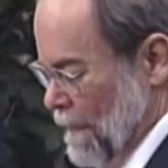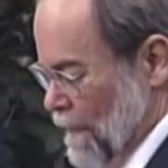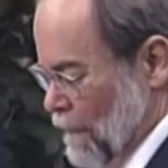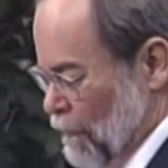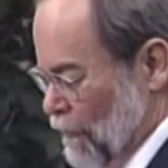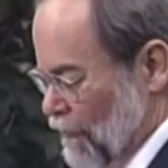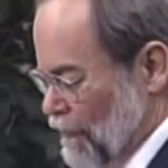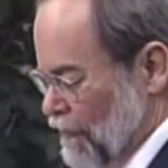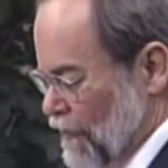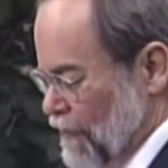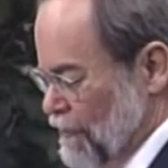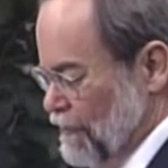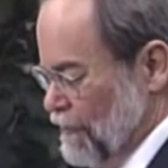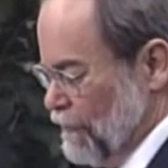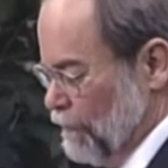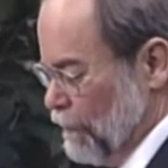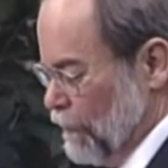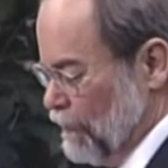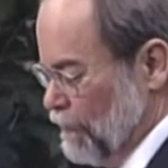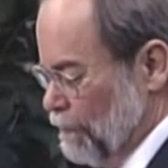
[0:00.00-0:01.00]
With such
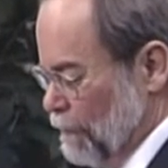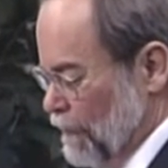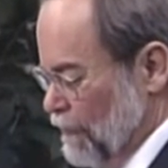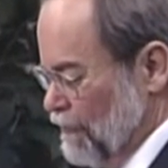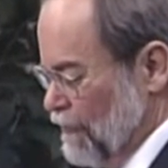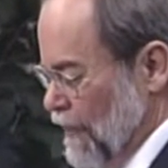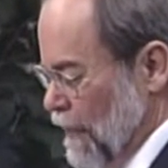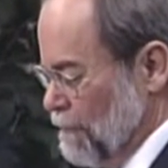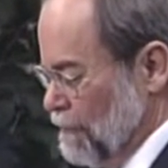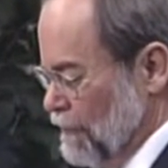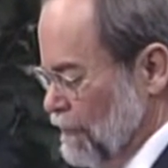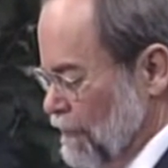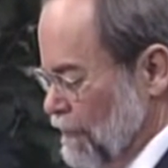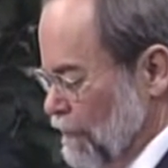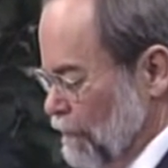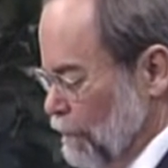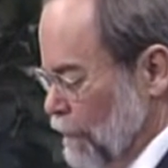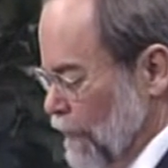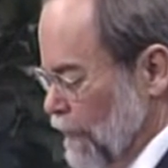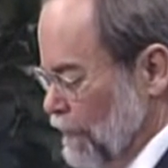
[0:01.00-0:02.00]
diverse
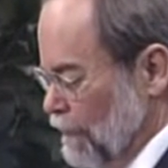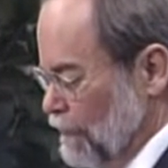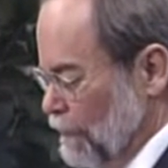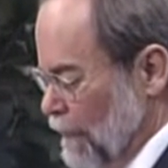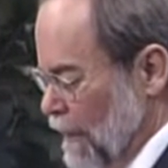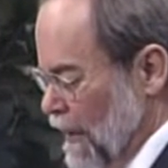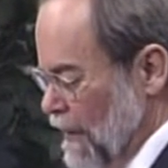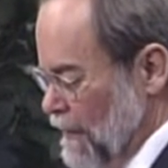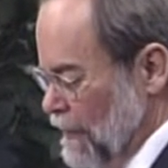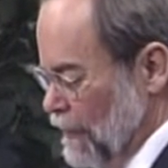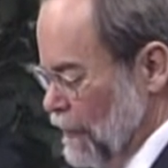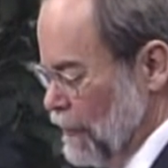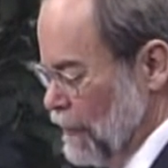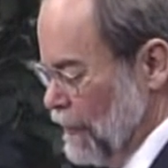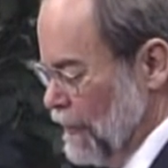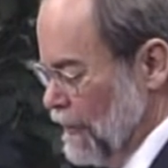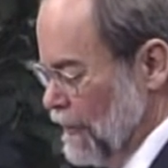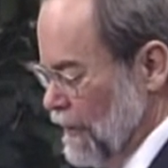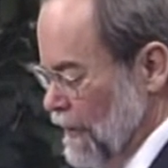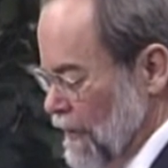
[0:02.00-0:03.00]
perceptions of what is right and
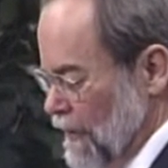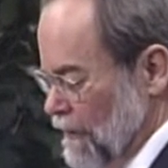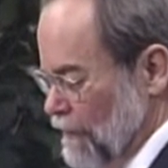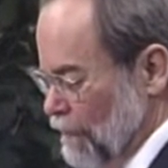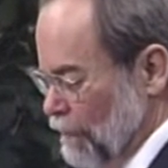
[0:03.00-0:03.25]
good,